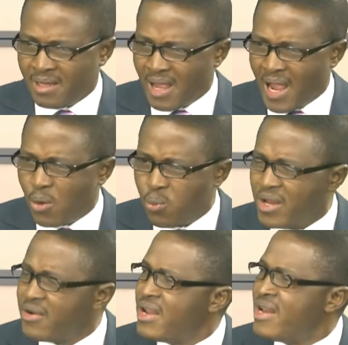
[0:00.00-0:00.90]
Are we
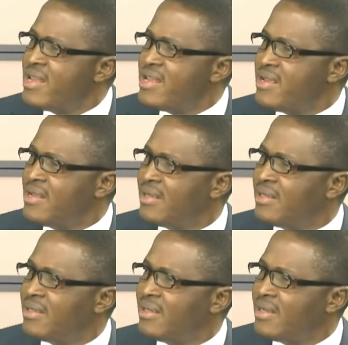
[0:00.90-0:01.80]
really
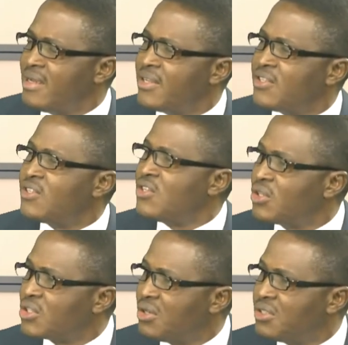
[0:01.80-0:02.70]
a serious
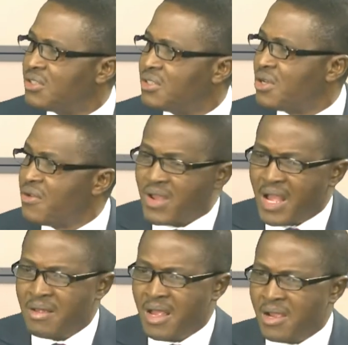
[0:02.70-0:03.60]
country? So if you
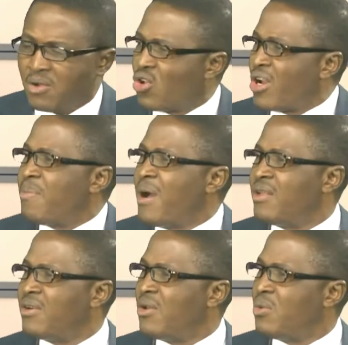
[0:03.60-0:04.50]
talk about the
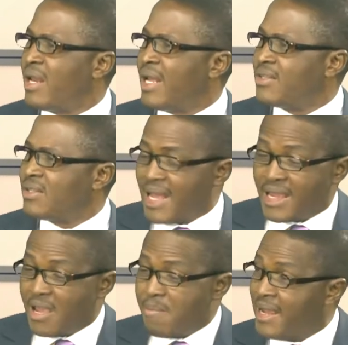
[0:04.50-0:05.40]
railway lines, like
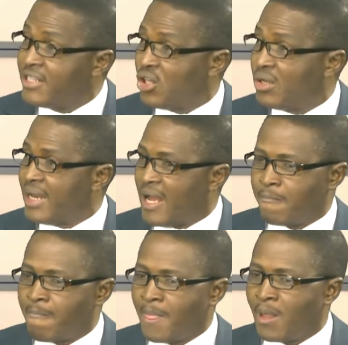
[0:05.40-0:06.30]
you mentioned now,
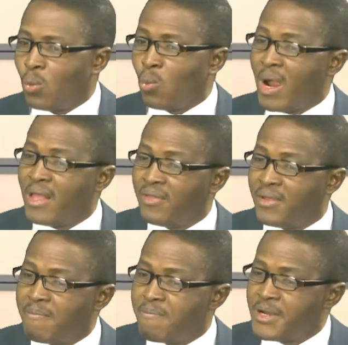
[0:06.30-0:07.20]
when the
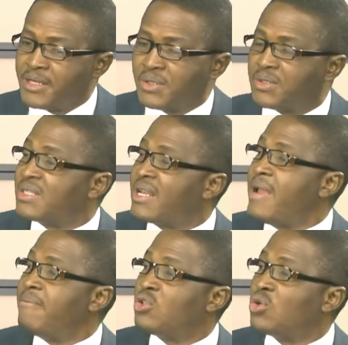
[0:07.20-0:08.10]
Britons
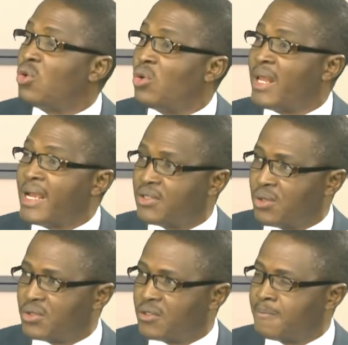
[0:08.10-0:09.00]
came to colonize
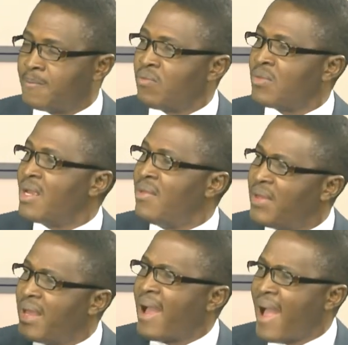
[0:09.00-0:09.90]
us,
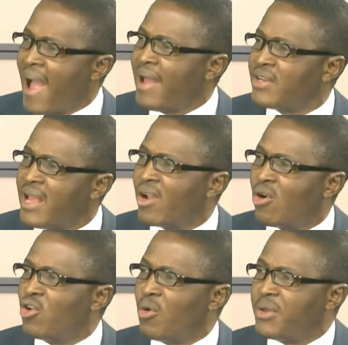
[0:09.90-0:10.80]
they had
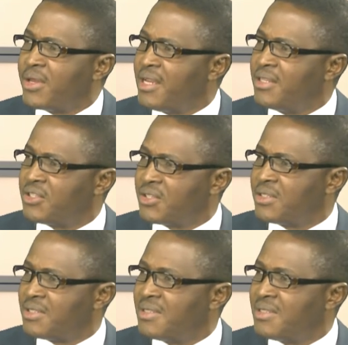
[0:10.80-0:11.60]
economic interests